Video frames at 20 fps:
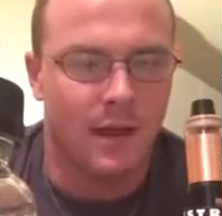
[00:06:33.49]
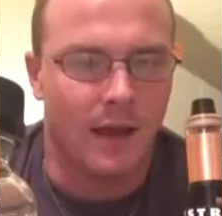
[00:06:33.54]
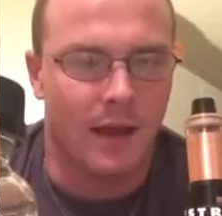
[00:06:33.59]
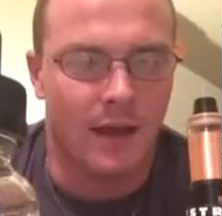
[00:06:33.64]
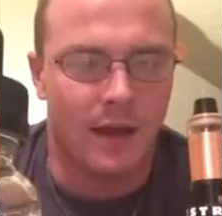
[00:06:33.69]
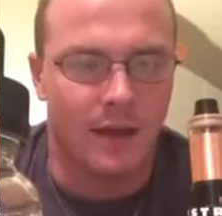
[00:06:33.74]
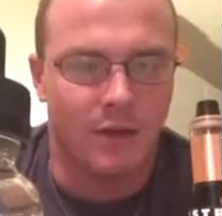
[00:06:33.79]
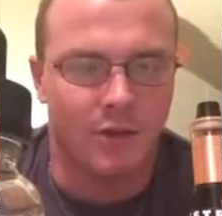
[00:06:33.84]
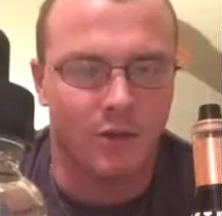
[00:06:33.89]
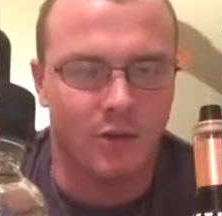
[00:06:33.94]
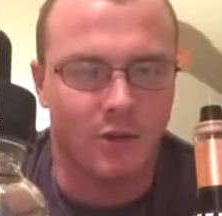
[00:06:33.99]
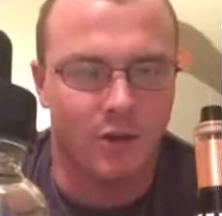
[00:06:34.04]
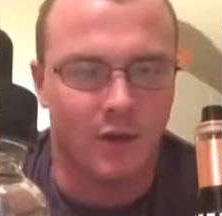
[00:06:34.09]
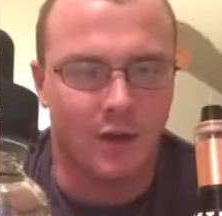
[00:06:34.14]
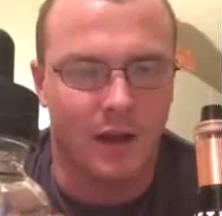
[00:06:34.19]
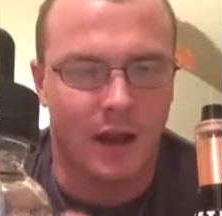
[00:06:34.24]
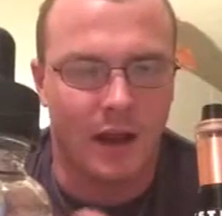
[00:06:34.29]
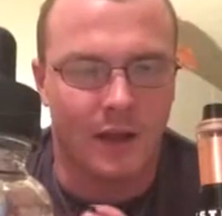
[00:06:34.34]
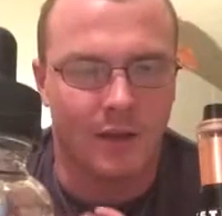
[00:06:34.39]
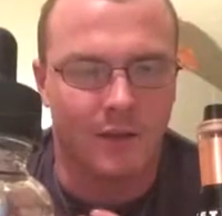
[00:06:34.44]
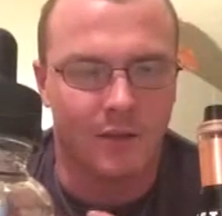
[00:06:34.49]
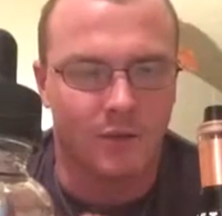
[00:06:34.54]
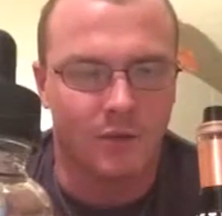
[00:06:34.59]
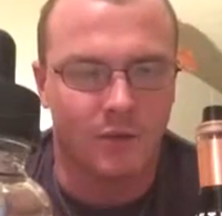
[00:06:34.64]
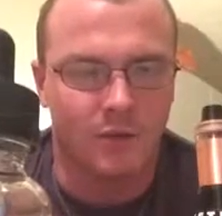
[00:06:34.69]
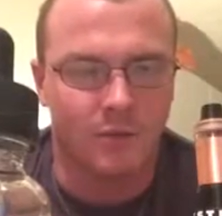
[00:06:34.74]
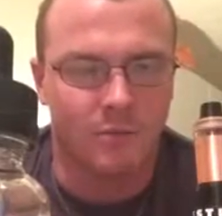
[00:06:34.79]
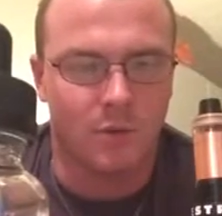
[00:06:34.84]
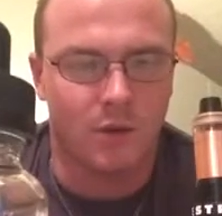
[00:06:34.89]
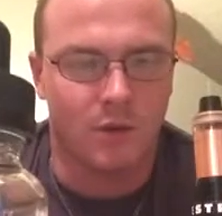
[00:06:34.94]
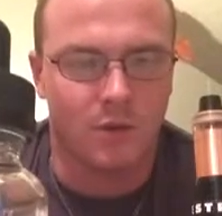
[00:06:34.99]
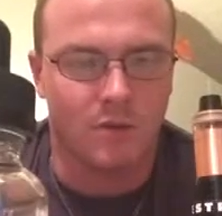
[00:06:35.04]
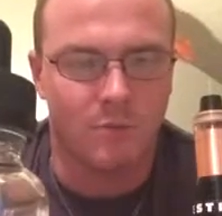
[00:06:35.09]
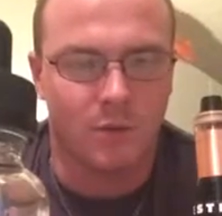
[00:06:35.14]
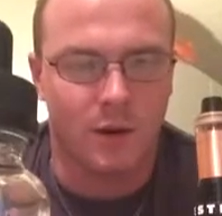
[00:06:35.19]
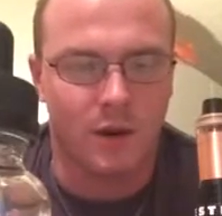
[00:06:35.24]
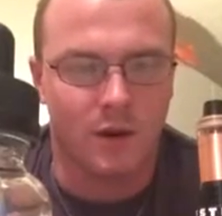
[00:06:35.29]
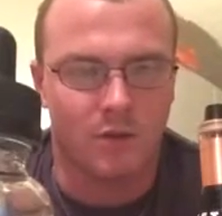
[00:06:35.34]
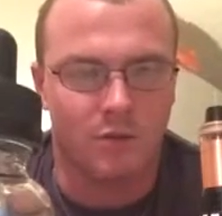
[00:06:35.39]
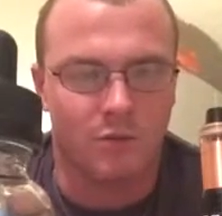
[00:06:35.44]
and you couldn't ask for much
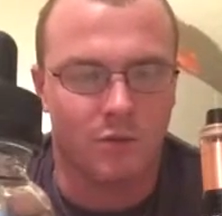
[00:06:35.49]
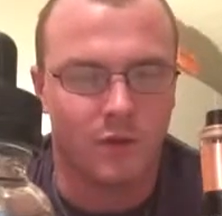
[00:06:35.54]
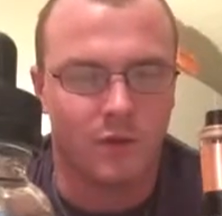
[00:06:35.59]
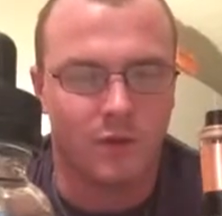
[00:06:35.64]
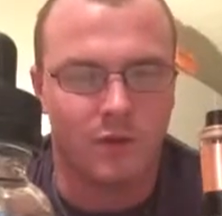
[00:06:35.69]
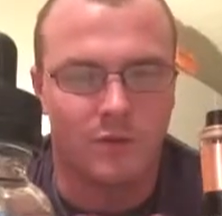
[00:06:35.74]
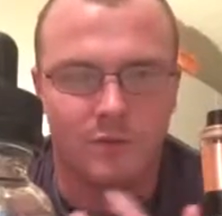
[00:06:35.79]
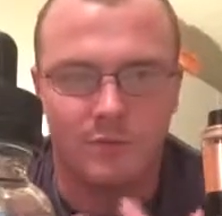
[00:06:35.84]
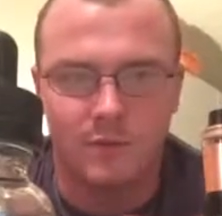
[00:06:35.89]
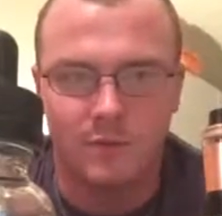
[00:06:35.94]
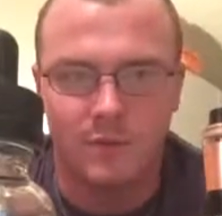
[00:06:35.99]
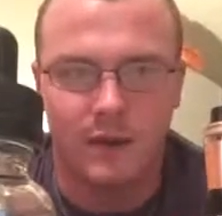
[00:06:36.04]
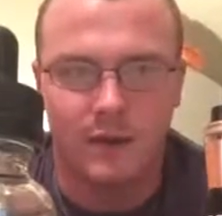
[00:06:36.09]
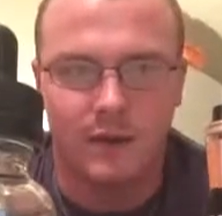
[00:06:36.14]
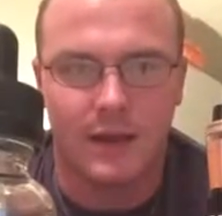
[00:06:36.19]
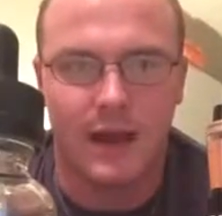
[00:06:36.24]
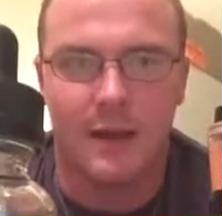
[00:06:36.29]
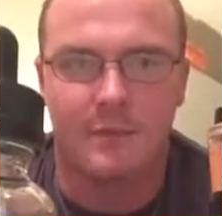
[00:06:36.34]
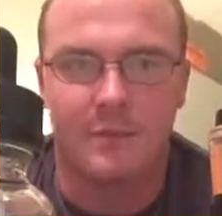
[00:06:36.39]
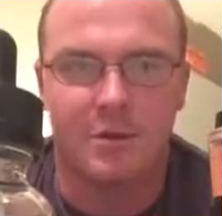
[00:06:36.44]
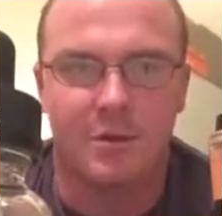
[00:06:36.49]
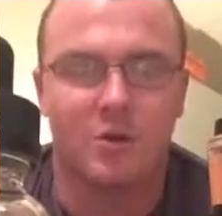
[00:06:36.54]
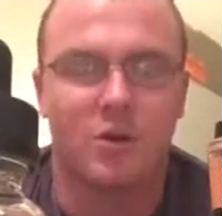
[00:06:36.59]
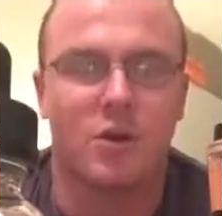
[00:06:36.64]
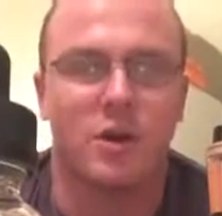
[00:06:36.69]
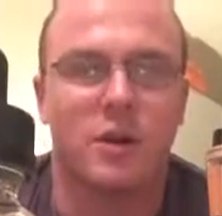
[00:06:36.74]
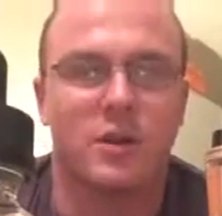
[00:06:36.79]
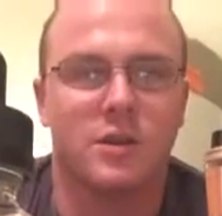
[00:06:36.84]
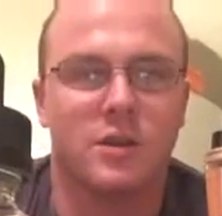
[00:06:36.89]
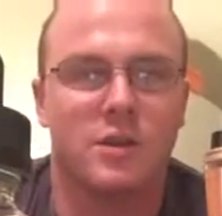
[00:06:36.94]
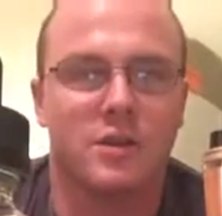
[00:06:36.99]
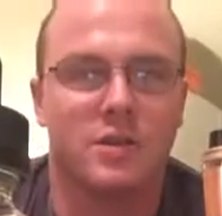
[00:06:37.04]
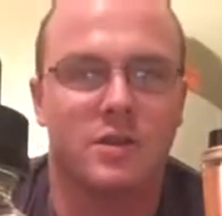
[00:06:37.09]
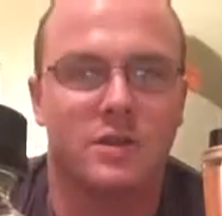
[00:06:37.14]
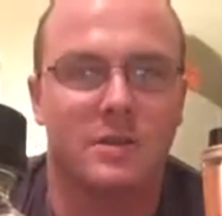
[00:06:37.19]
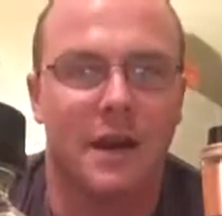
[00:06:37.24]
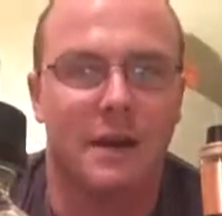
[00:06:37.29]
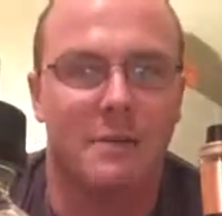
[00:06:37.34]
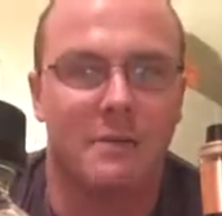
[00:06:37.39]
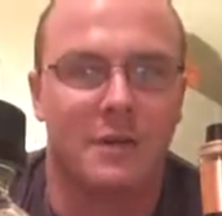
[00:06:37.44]
better with a Captain Crunch
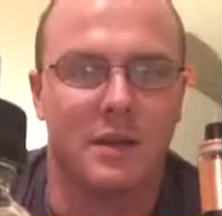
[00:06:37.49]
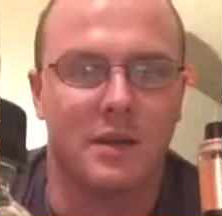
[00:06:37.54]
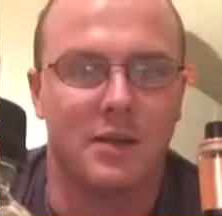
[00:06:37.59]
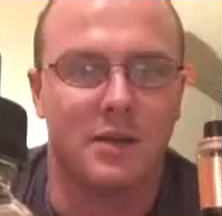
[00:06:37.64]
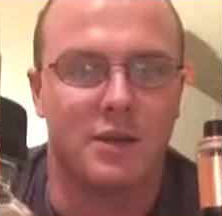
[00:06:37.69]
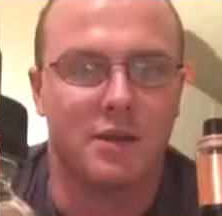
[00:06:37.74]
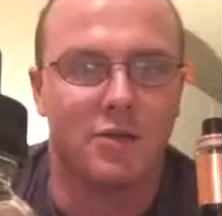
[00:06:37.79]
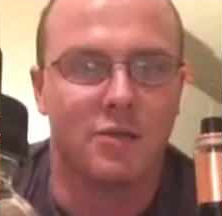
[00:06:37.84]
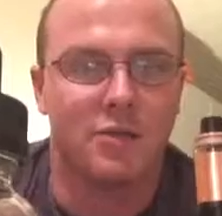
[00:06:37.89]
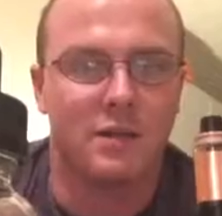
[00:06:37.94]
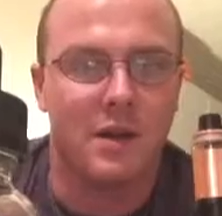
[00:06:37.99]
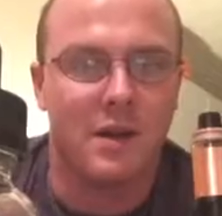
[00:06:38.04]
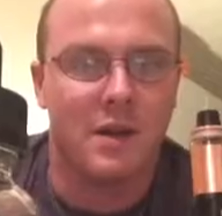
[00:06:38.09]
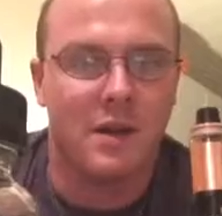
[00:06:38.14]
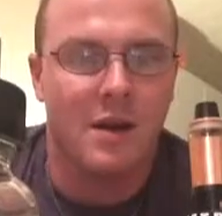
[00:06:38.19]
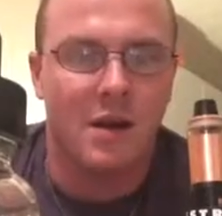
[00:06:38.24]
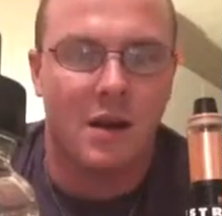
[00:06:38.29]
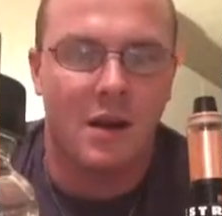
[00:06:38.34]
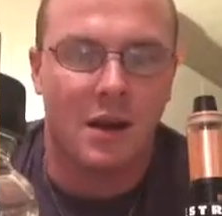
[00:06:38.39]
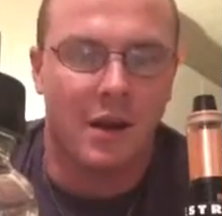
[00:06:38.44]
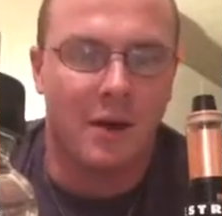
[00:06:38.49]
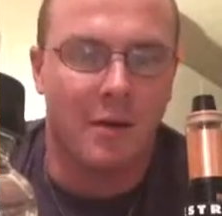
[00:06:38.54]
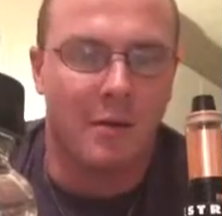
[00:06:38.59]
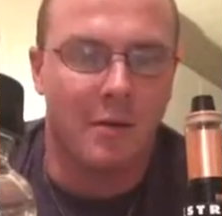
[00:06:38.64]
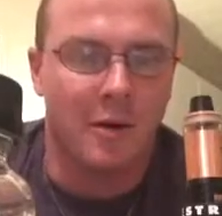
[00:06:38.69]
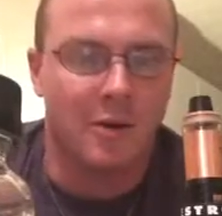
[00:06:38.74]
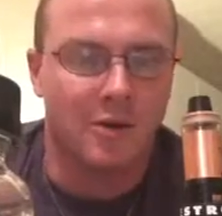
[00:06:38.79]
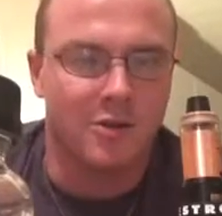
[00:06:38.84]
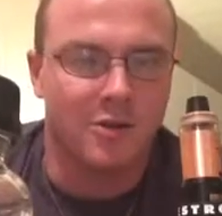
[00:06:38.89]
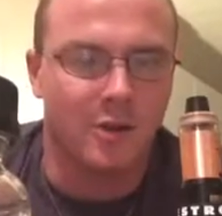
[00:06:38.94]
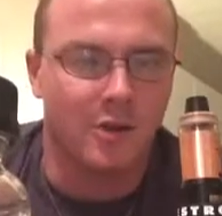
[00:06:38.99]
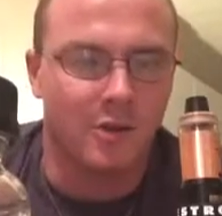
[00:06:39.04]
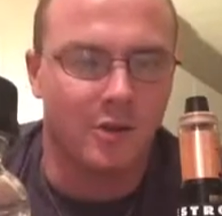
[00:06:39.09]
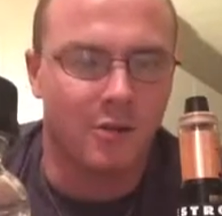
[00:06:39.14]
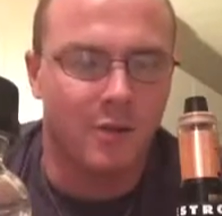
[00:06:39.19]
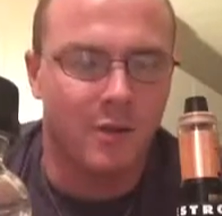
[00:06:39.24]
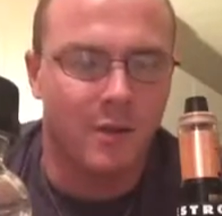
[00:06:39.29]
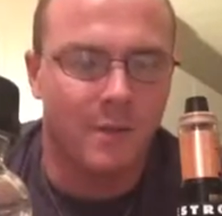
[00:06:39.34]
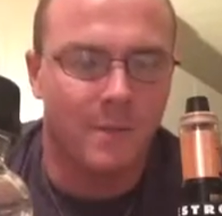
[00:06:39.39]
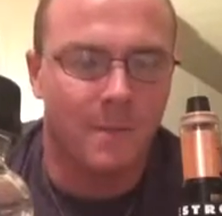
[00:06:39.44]
type e-juice.
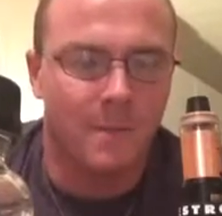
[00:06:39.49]
Also,